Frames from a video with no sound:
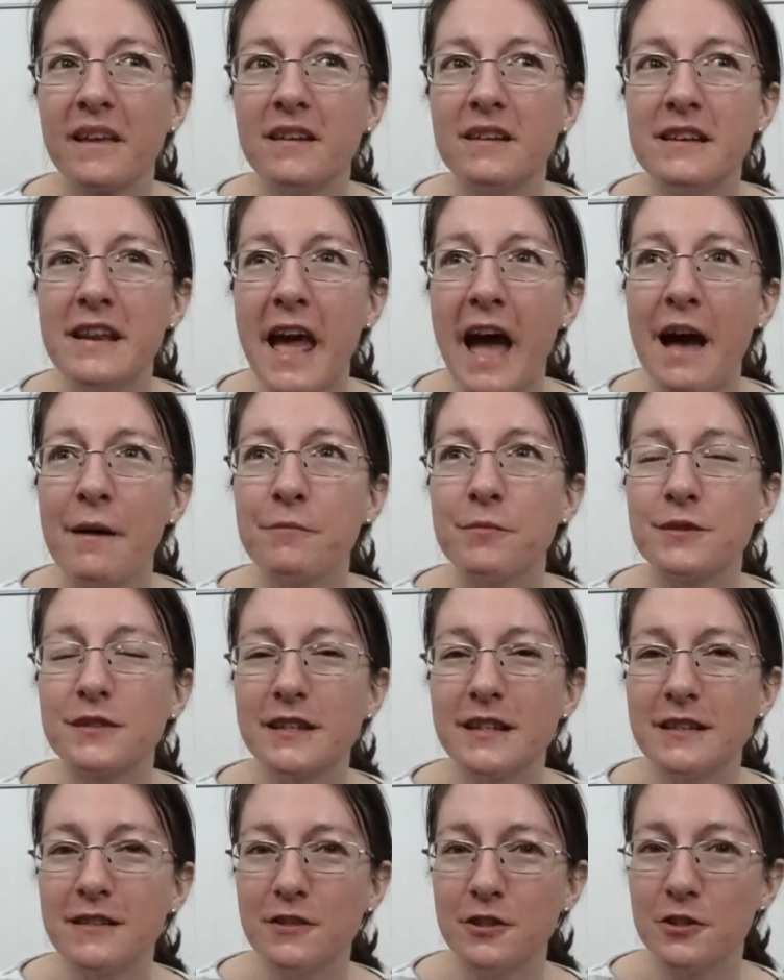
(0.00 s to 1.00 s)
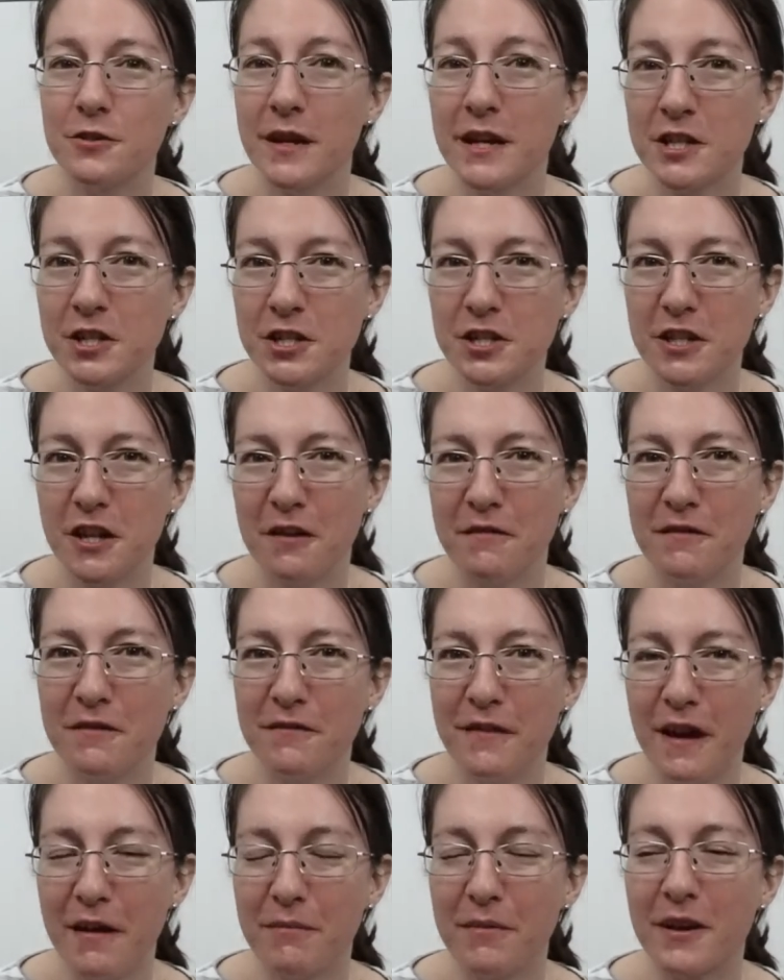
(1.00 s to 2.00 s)
nap was like the direction of a
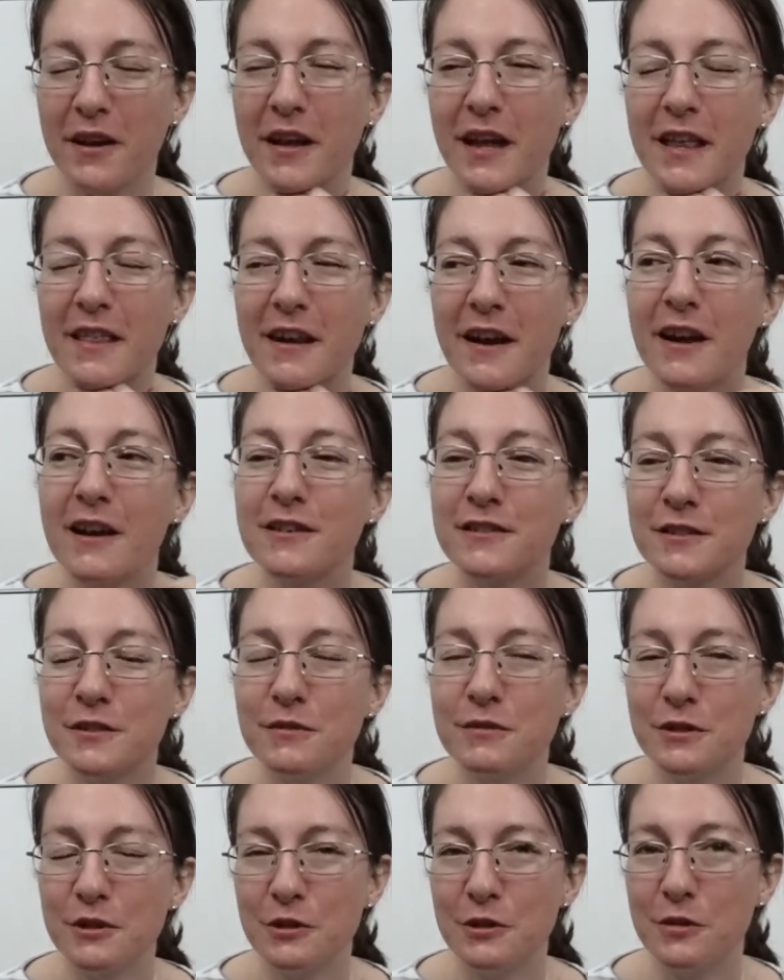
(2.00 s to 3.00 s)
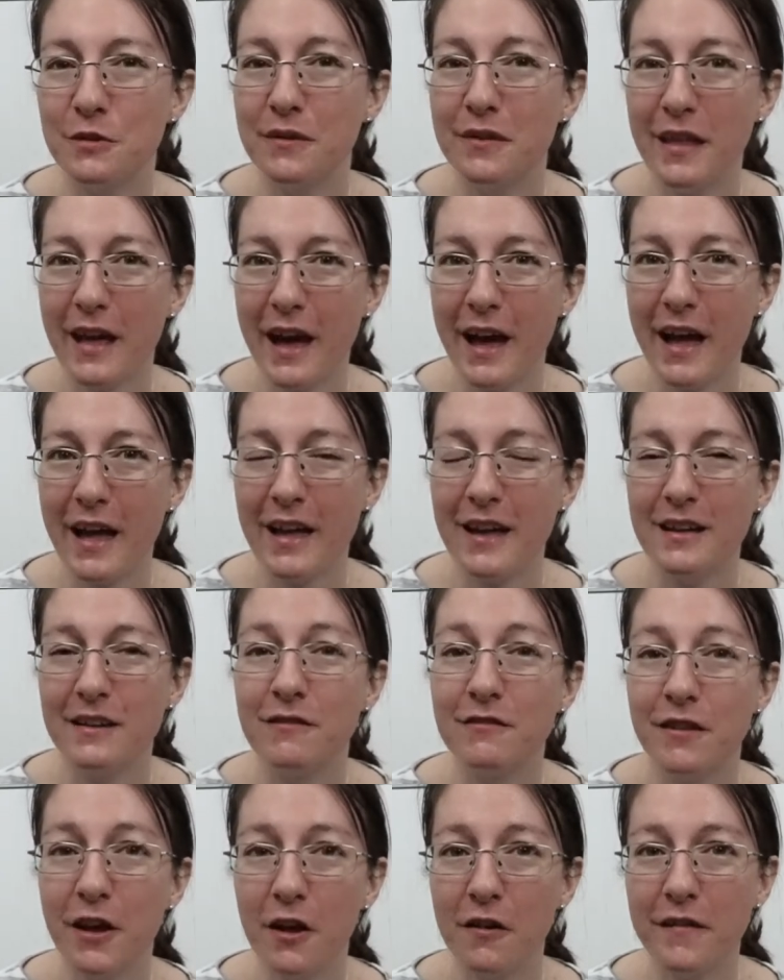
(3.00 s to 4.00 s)
fabric, and then I also knew that
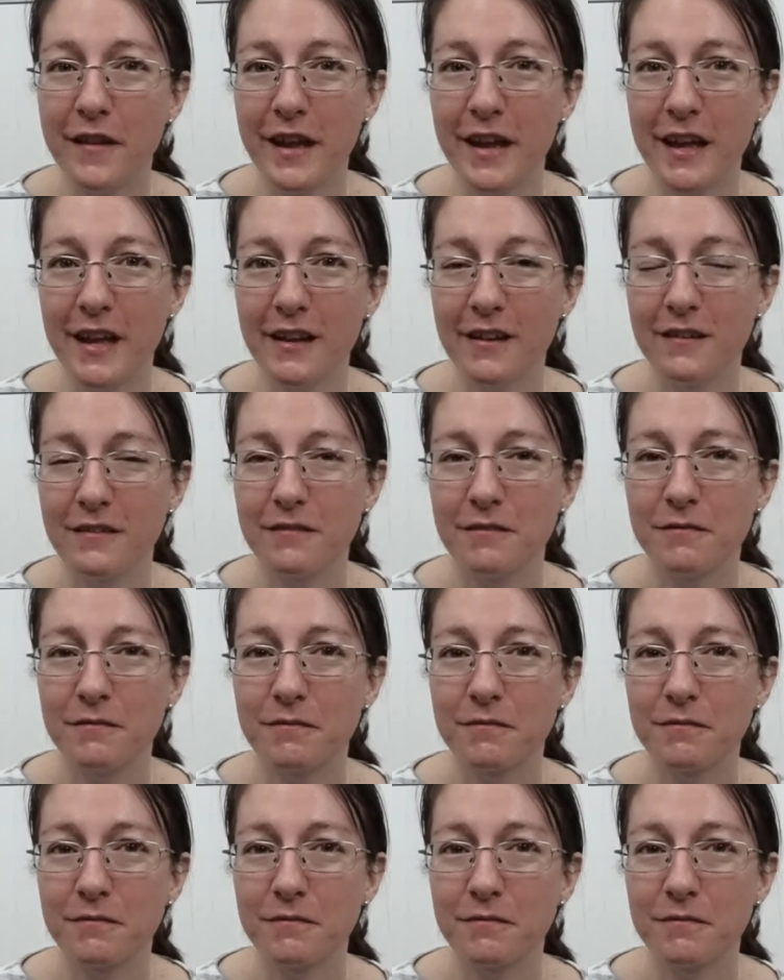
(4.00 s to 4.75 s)
velvet